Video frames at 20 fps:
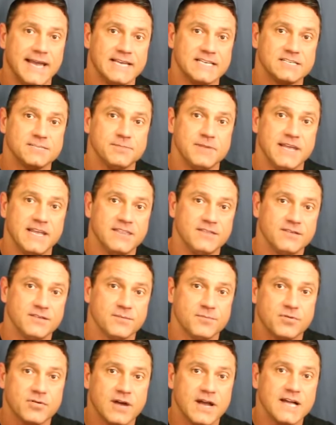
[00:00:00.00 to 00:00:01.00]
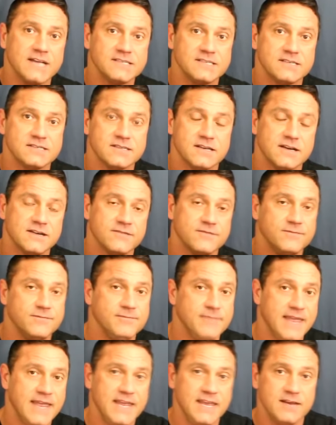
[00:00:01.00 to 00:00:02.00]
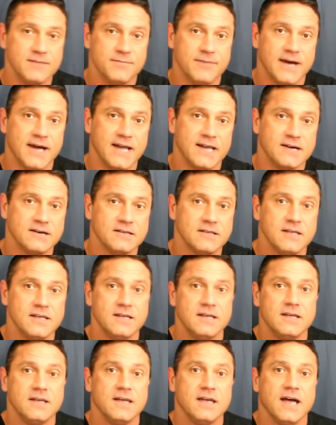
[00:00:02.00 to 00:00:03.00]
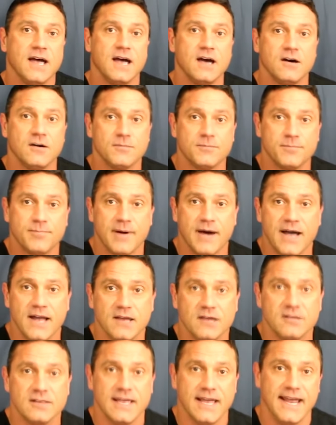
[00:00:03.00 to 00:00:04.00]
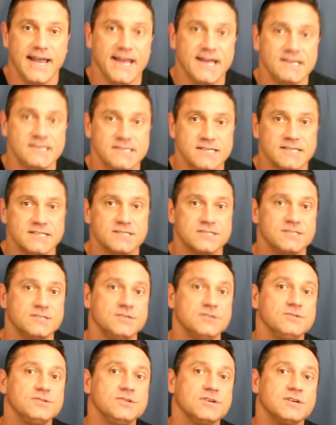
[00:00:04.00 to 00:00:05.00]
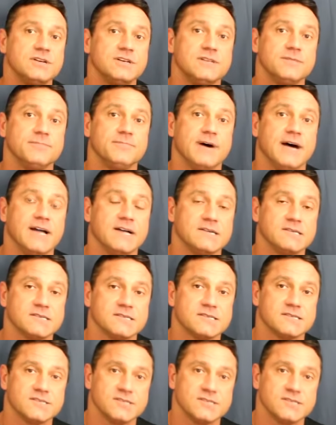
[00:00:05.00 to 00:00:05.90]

I explain through the process of making bile, how bile acids do turn into bile